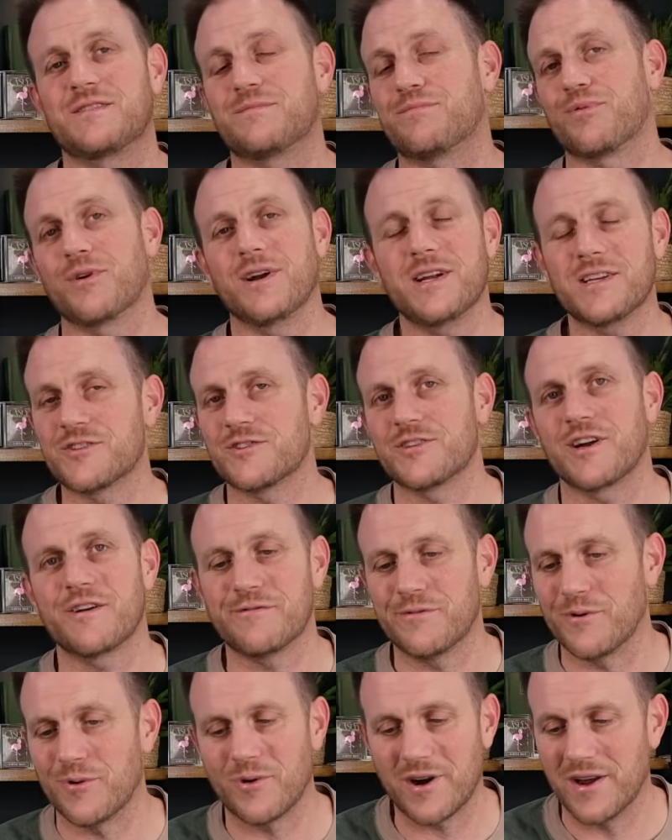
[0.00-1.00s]
pretty
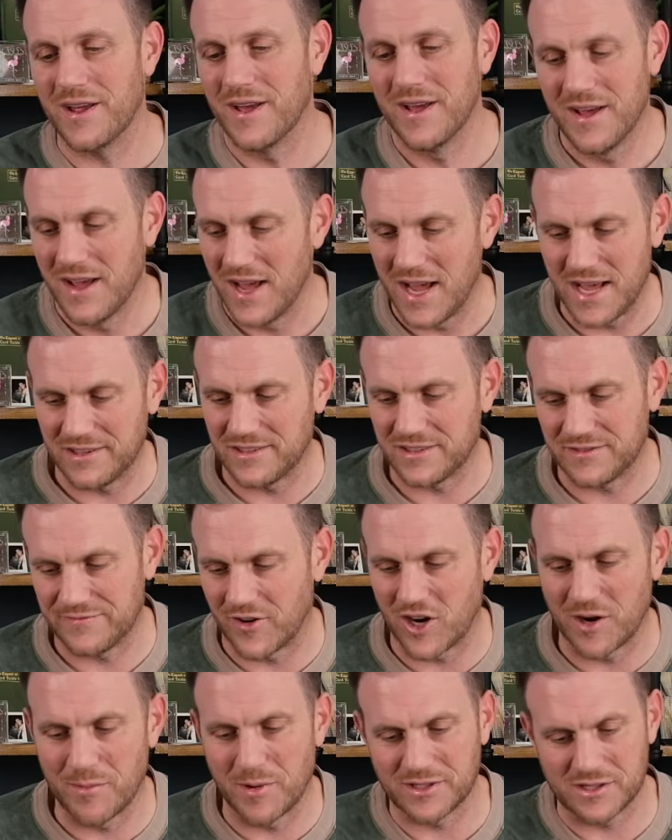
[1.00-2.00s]
straightforward. It's
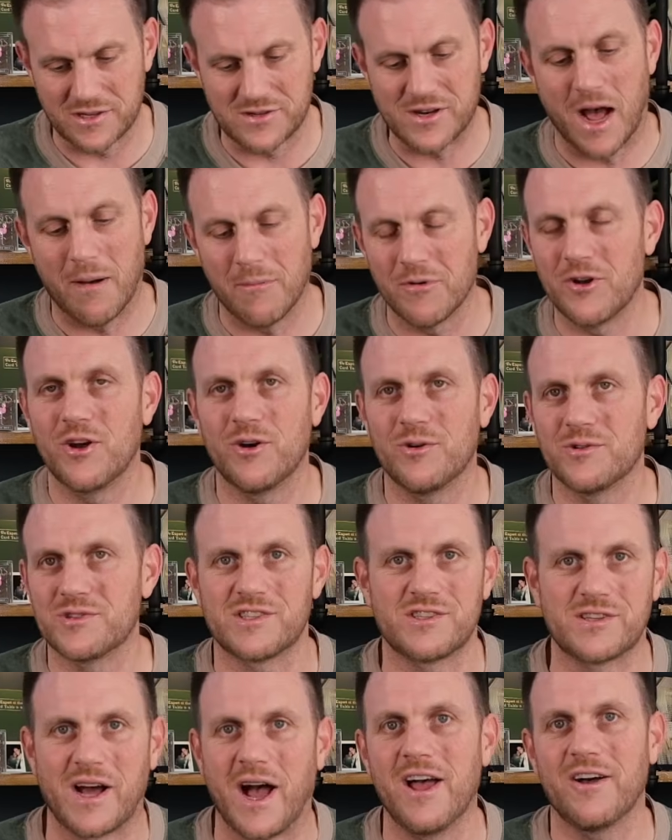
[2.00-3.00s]
very much a domino
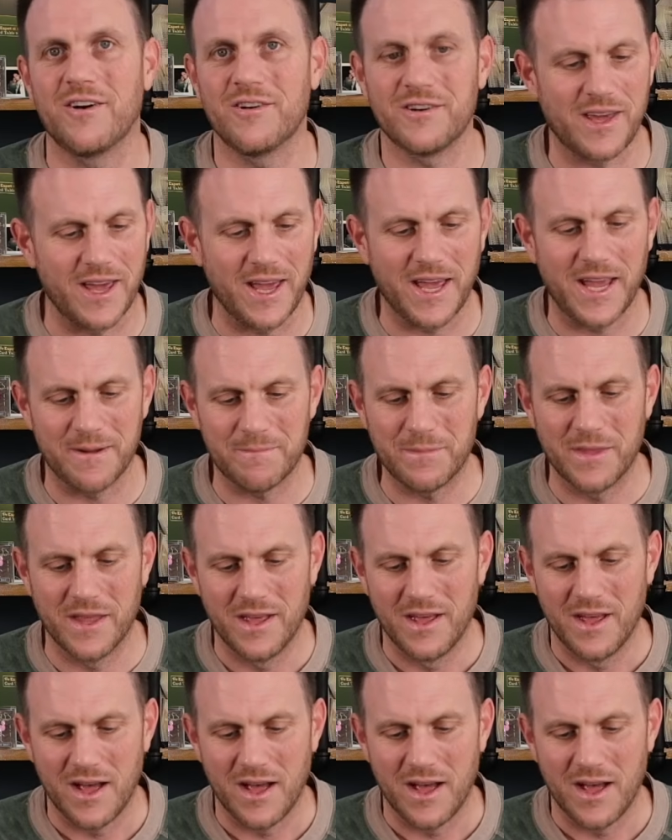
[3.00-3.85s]
style game.